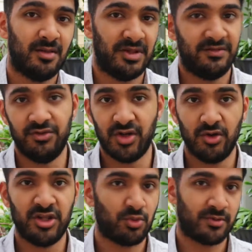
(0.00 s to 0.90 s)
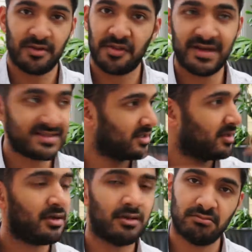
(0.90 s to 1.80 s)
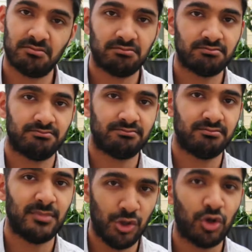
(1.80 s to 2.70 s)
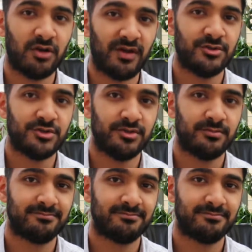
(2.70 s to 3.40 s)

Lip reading: But if you don't and you want to do other things, look around you.